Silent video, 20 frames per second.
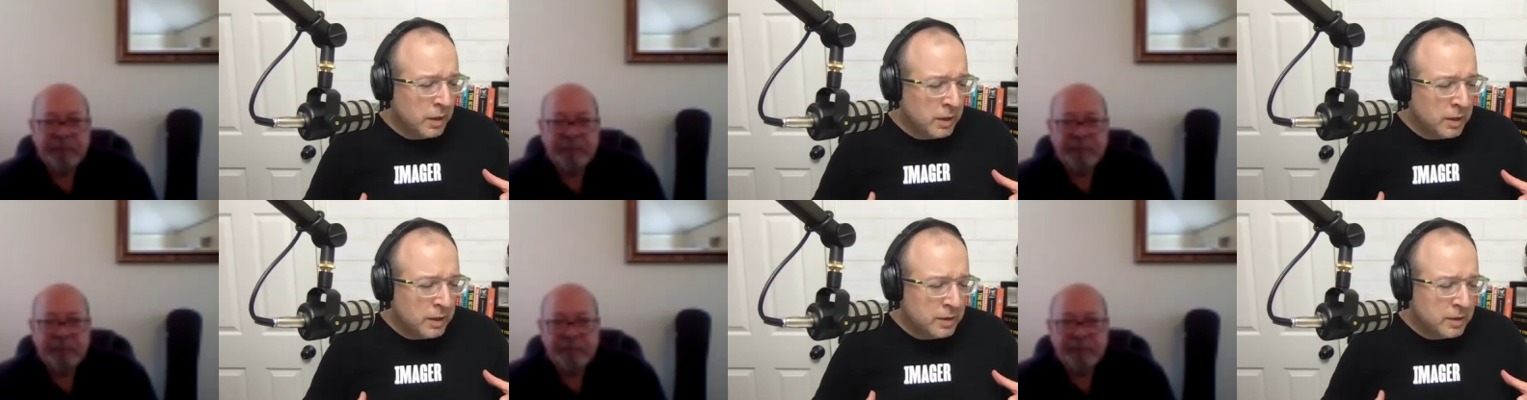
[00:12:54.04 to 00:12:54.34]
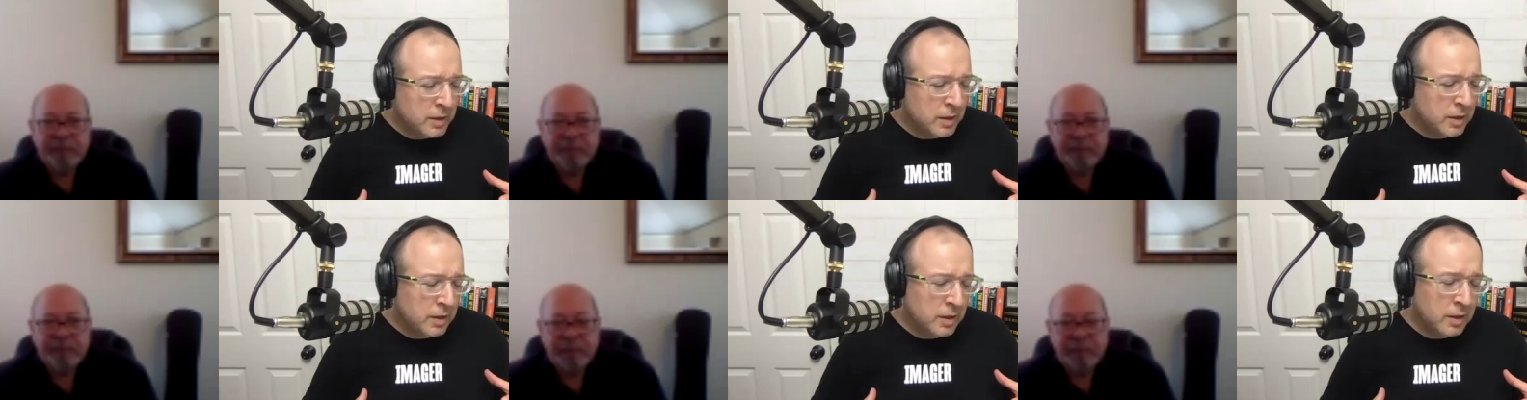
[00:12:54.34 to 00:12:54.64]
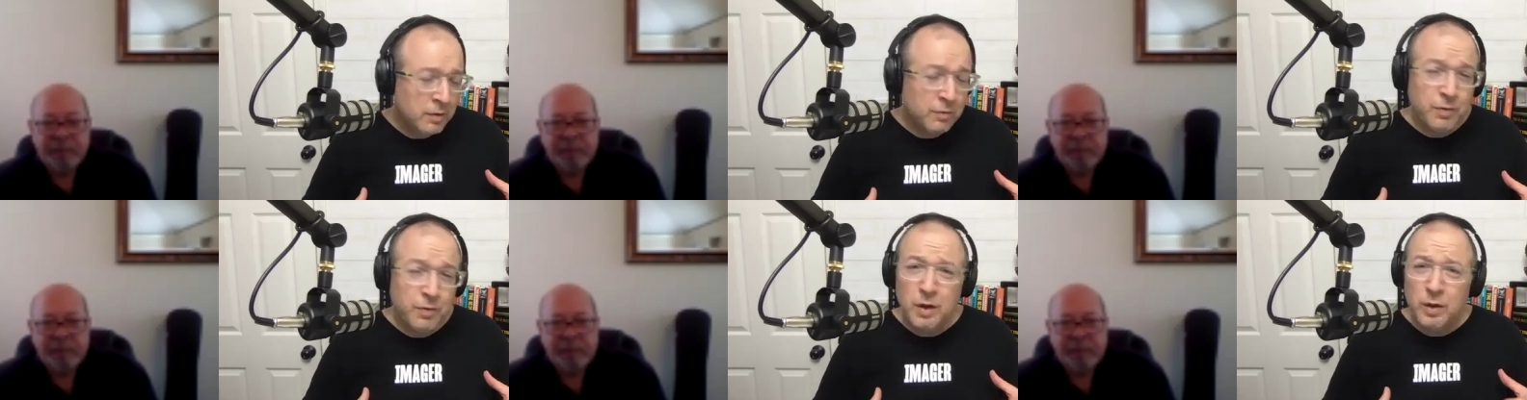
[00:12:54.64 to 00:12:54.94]
Speaker 1: guess a,
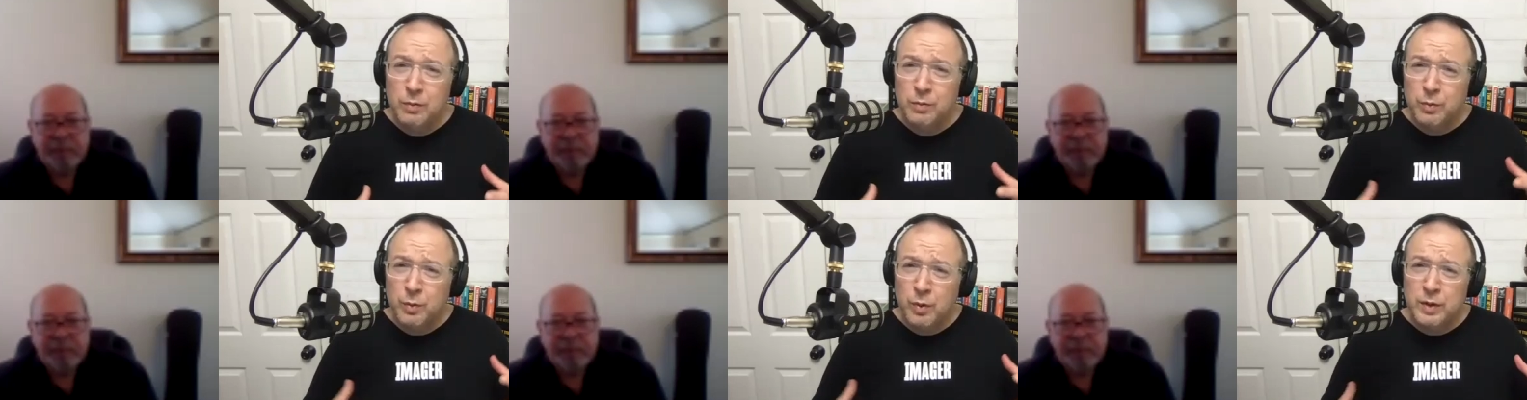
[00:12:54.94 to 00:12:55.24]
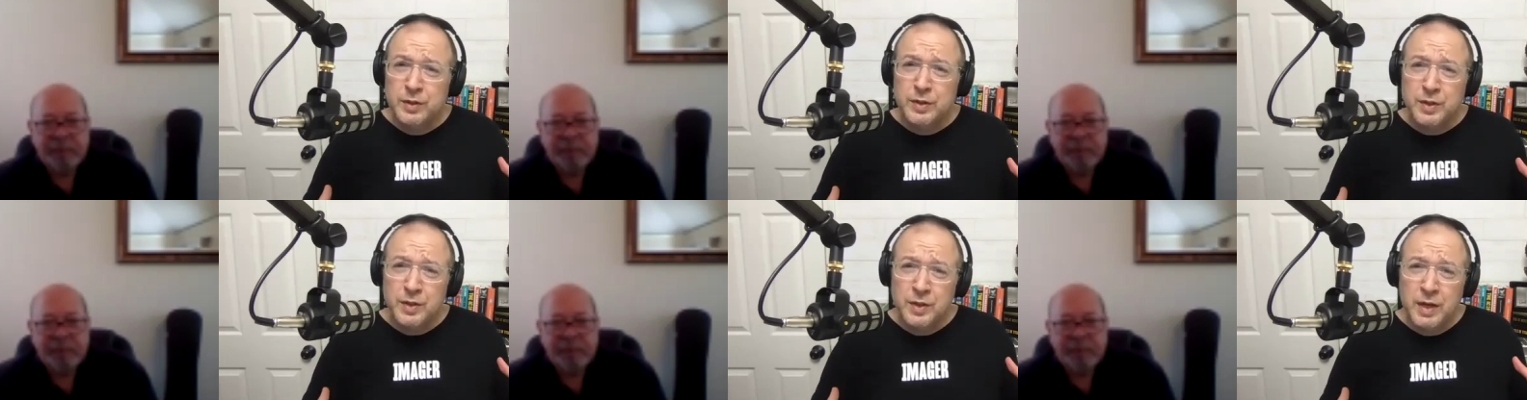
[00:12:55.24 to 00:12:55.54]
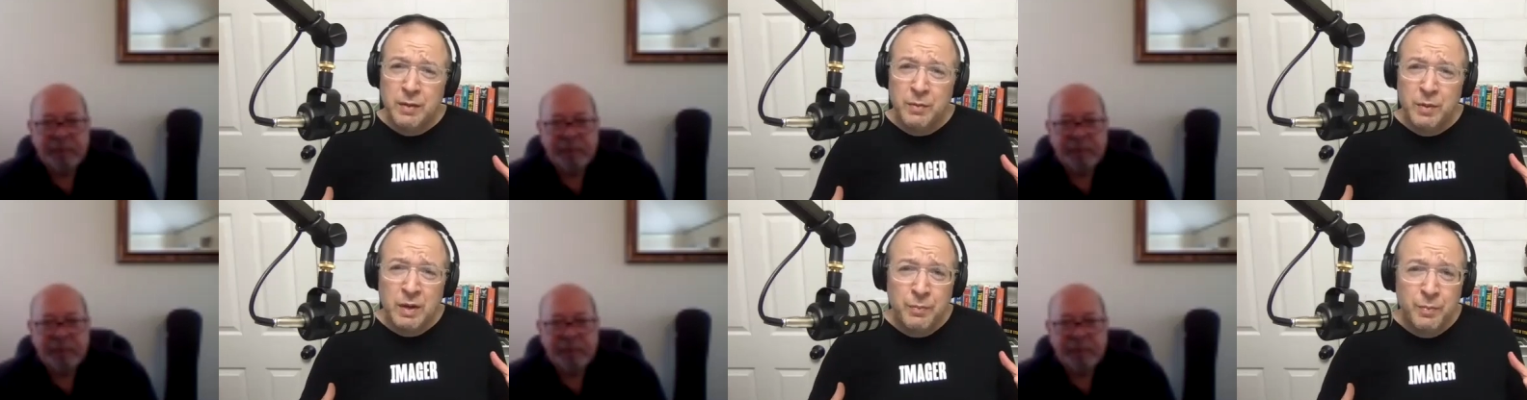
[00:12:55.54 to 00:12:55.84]
a follow up question to
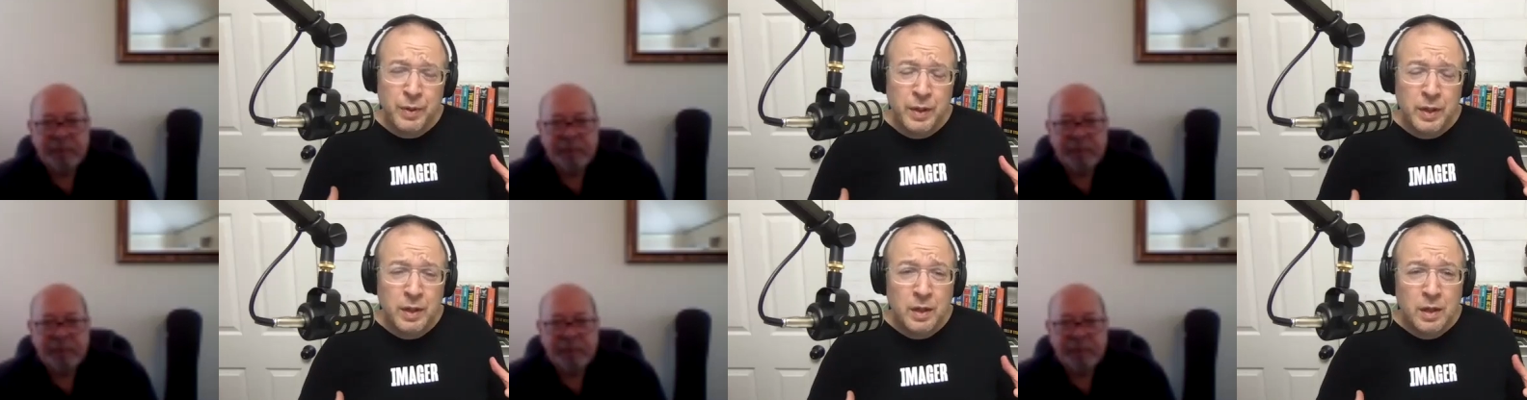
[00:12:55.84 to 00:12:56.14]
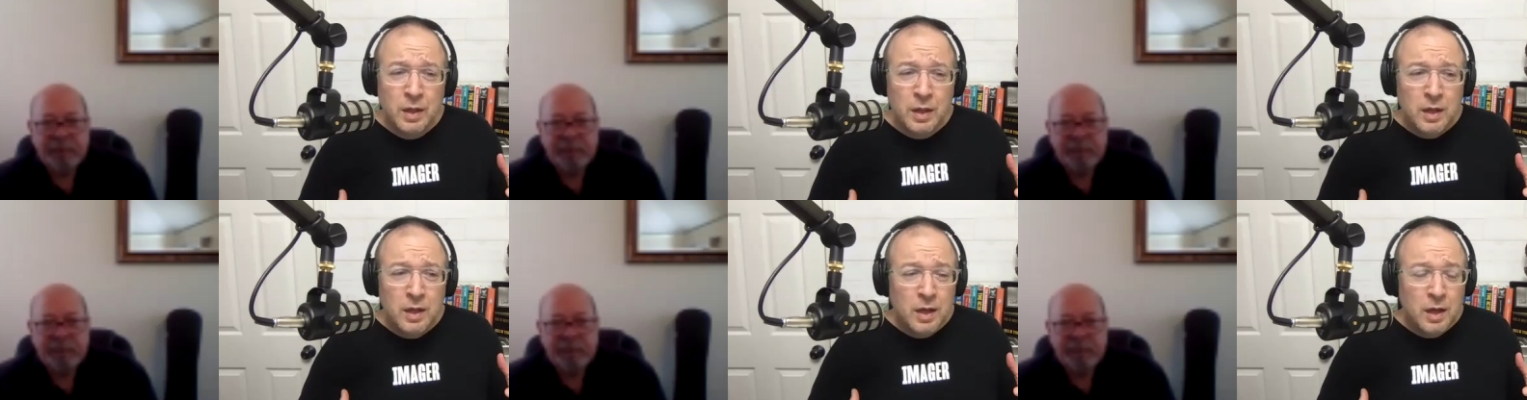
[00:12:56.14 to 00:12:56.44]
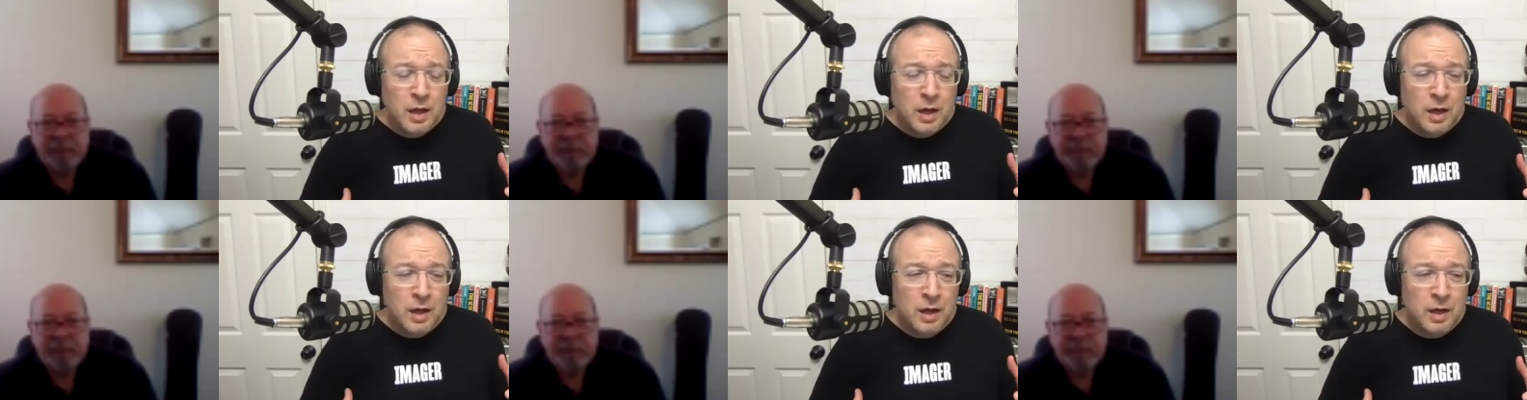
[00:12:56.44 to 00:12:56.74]
that might be
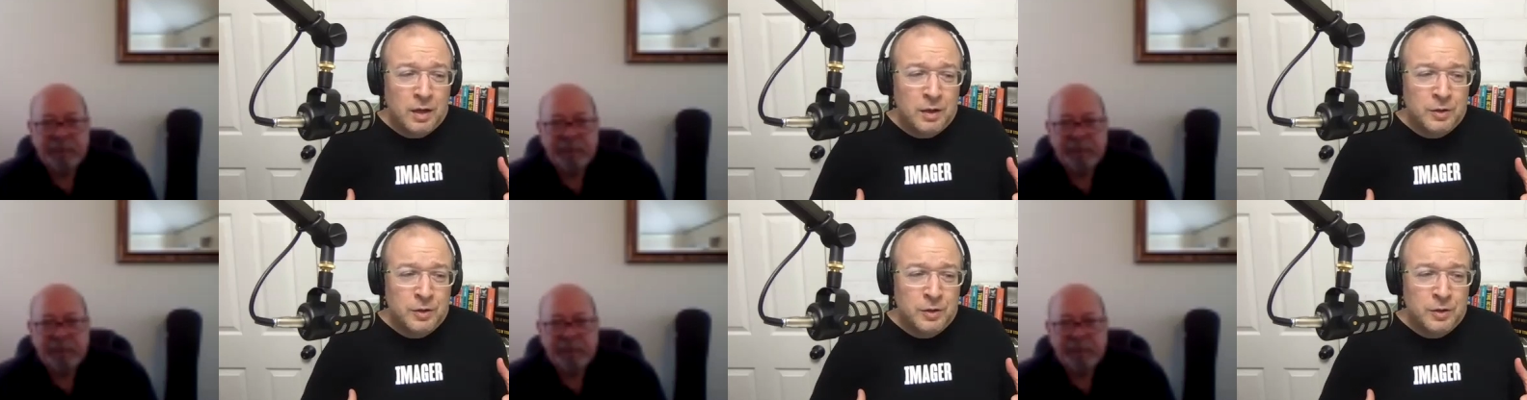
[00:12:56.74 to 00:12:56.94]
uh, in